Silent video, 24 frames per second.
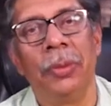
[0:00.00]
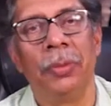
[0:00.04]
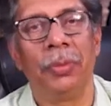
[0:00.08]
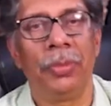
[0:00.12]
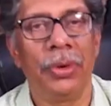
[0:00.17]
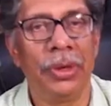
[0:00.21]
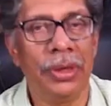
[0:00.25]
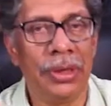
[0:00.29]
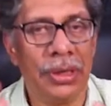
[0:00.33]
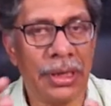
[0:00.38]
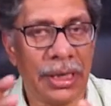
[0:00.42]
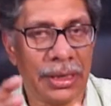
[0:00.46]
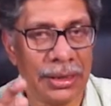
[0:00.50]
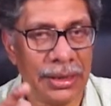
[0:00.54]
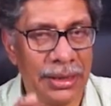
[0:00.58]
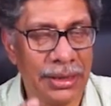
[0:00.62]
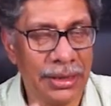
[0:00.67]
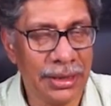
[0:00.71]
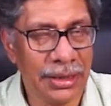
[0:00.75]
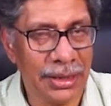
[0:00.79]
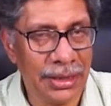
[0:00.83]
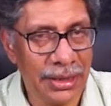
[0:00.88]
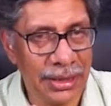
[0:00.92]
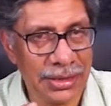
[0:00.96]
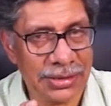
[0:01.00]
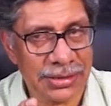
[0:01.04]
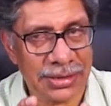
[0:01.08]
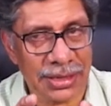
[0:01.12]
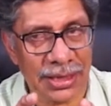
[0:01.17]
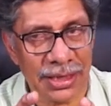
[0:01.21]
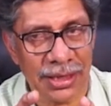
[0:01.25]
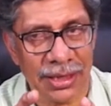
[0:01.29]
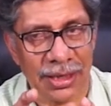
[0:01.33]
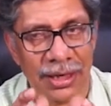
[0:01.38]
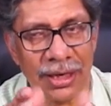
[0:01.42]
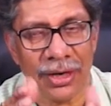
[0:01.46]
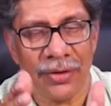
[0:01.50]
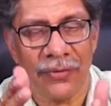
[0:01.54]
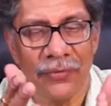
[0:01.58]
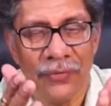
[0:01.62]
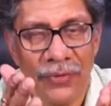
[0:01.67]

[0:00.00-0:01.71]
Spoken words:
Ponnani is a